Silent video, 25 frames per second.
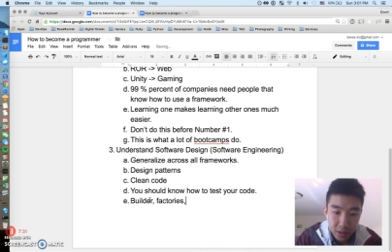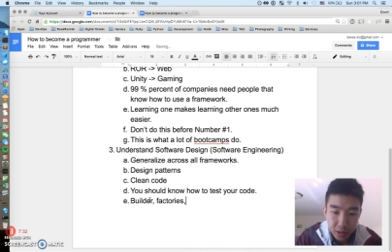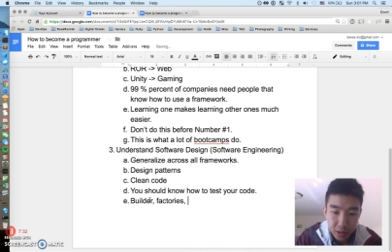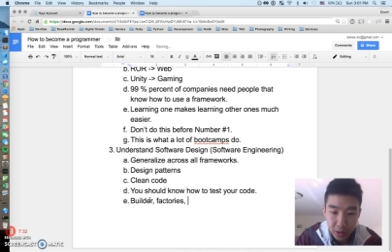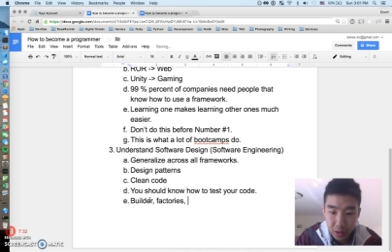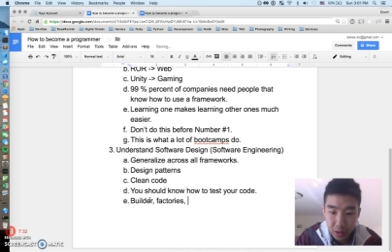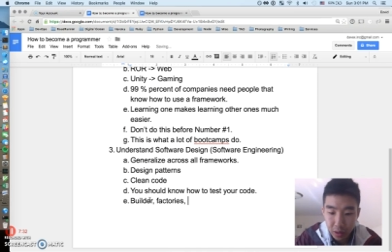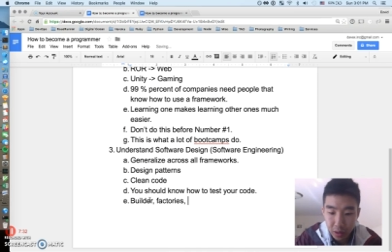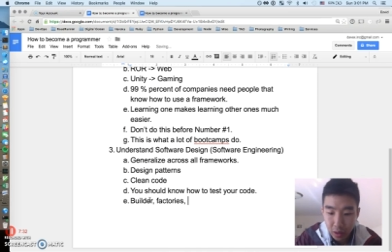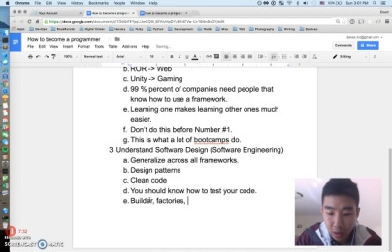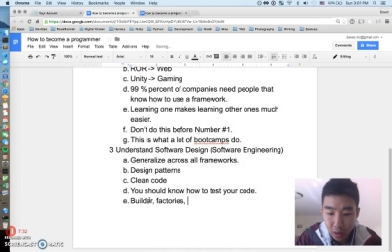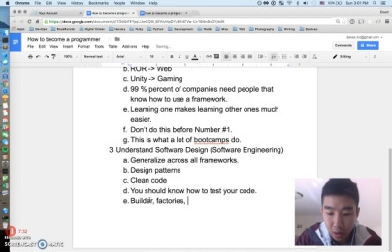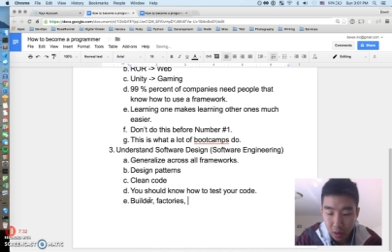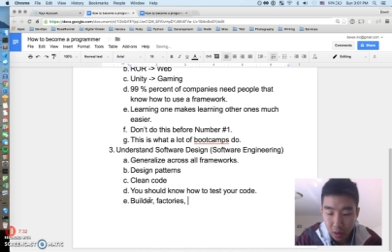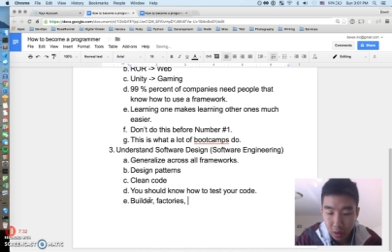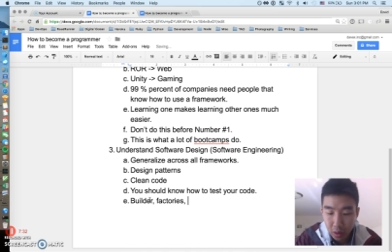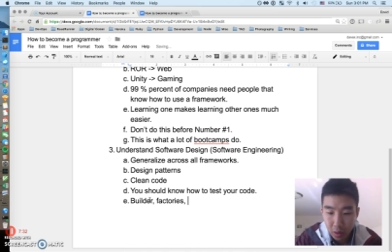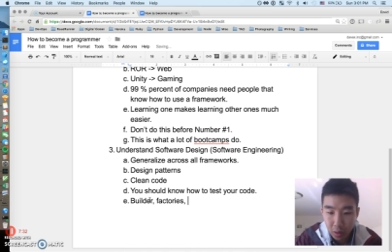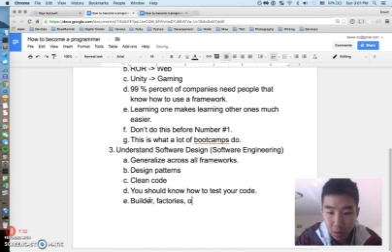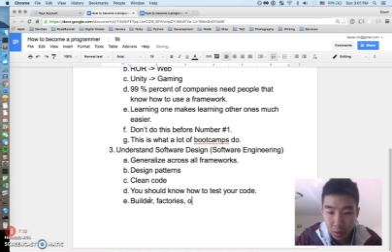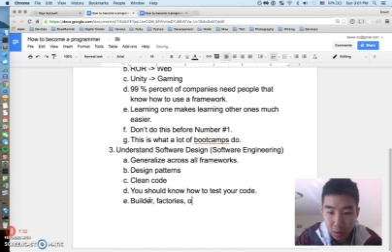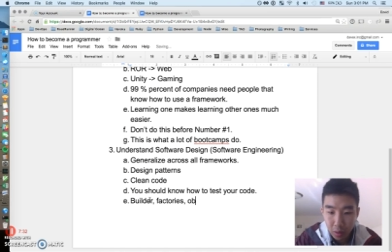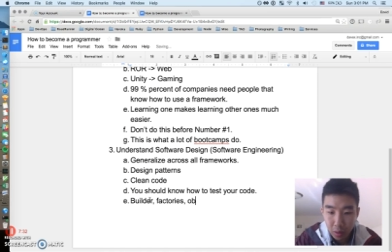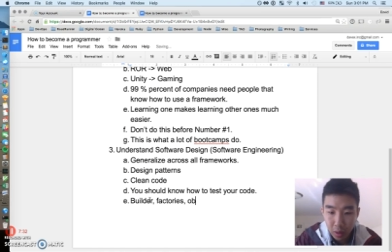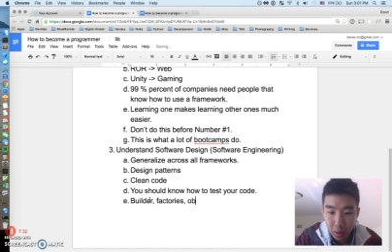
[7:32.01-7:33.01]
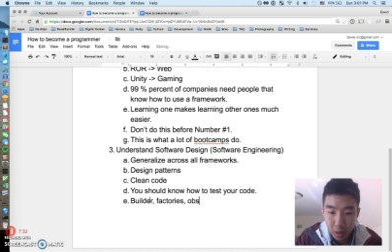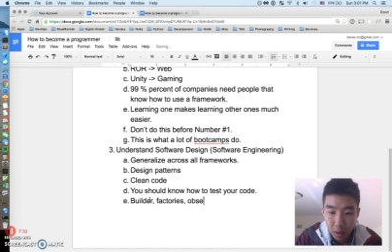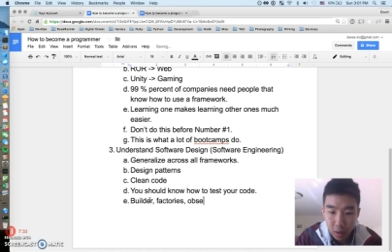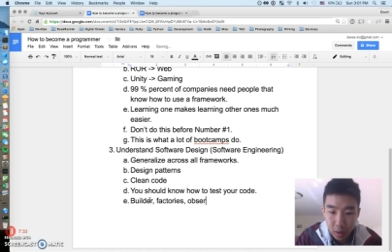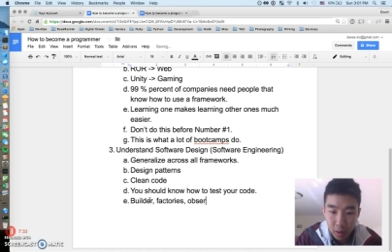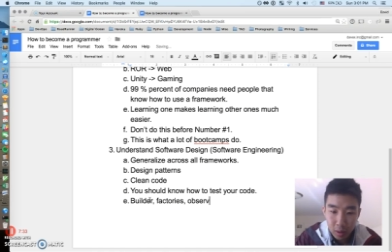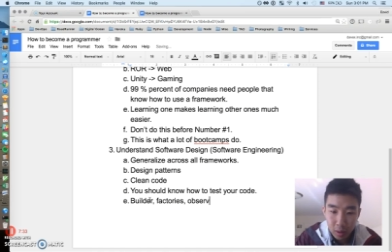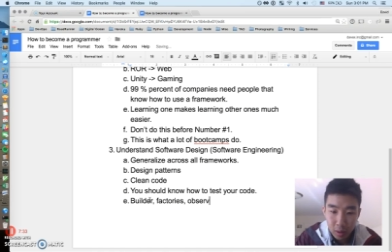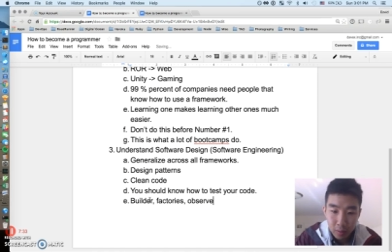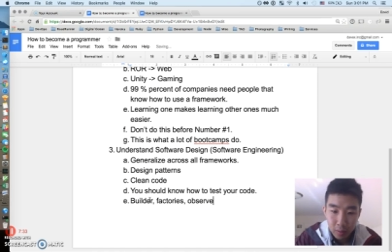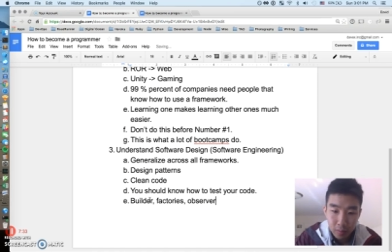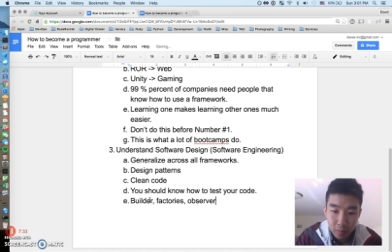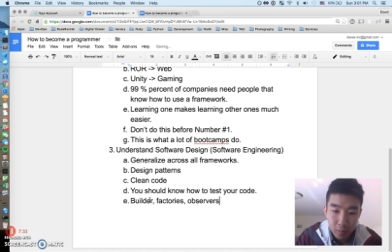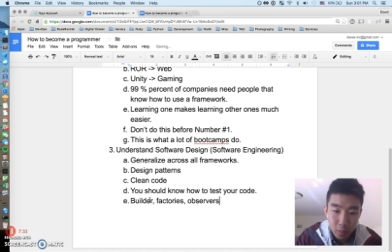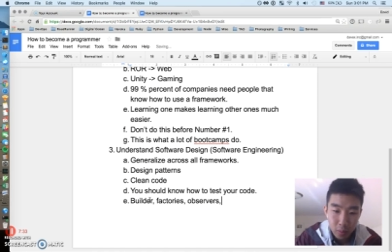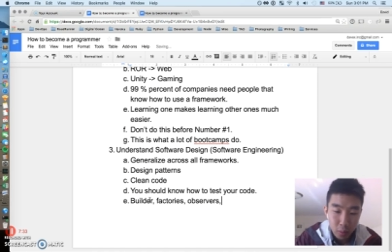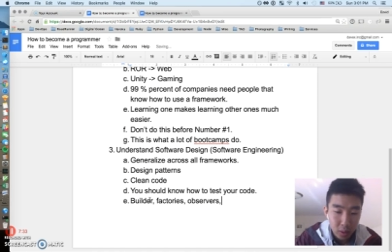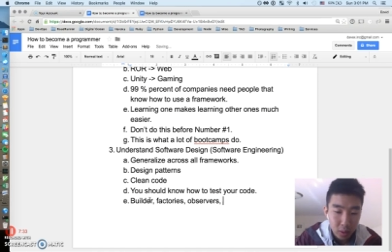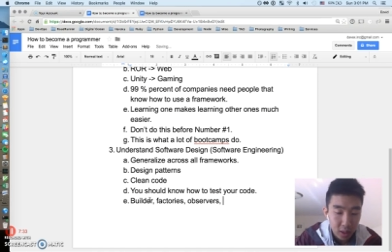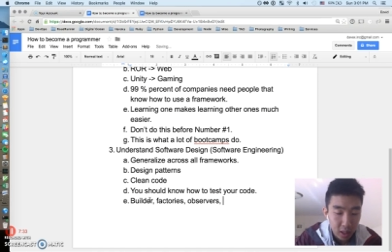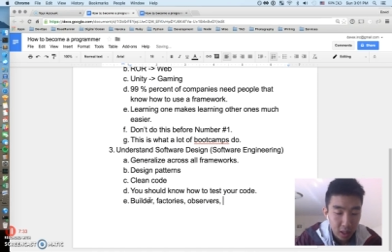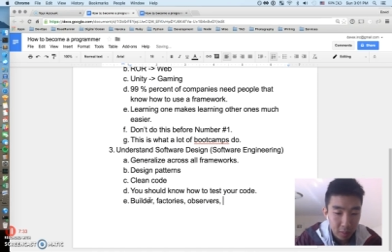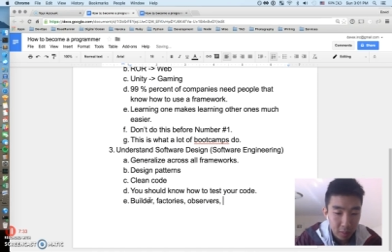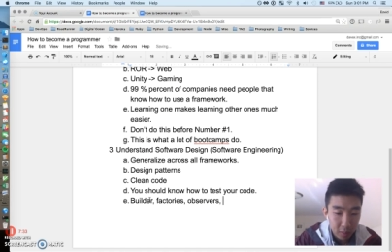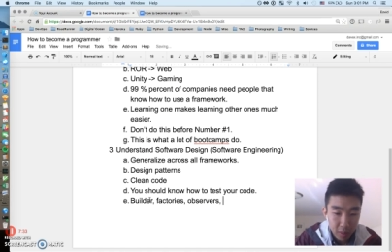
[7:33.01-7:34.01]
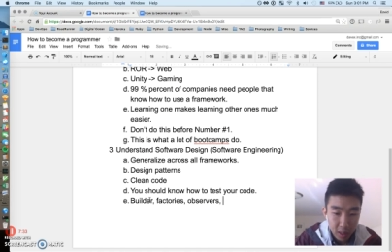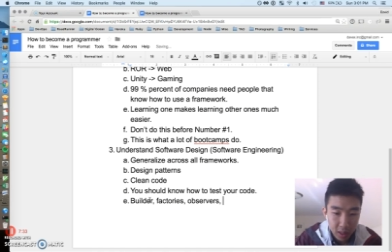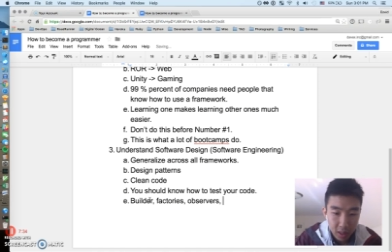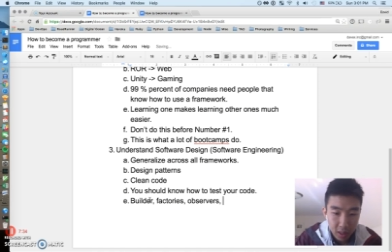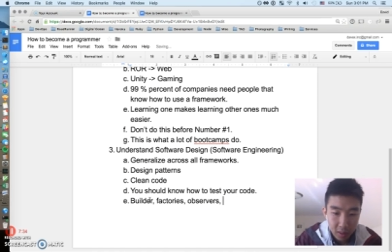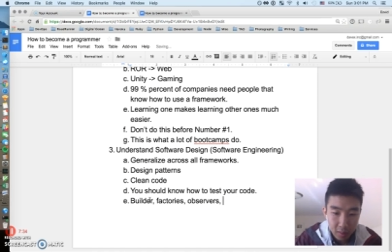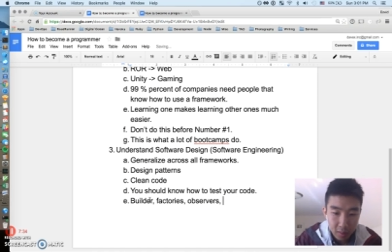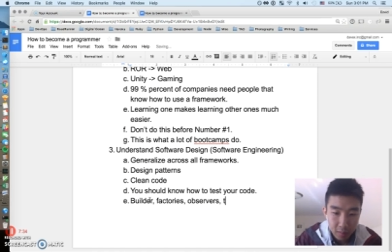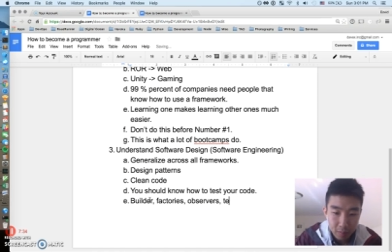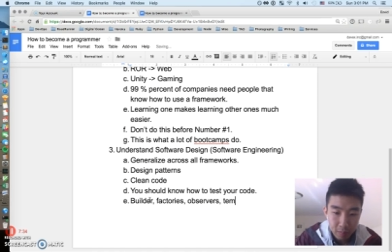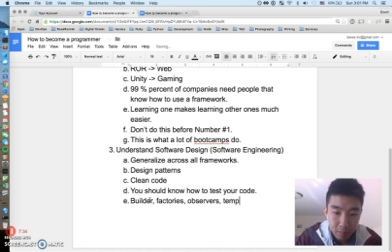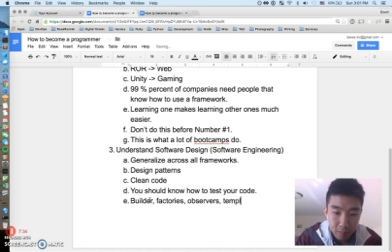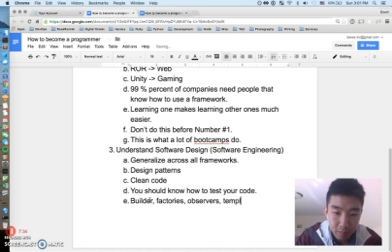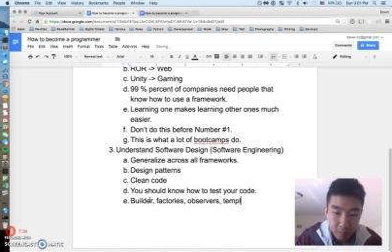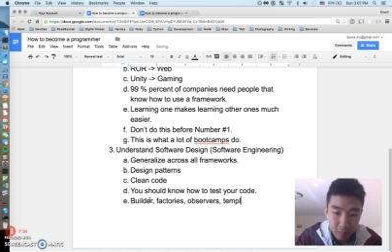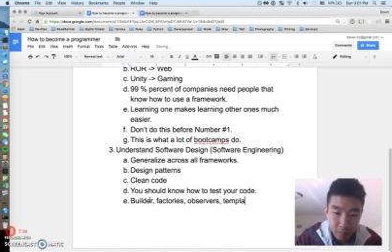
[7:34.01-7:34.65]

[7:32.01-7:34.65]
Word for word: you should know what they mean.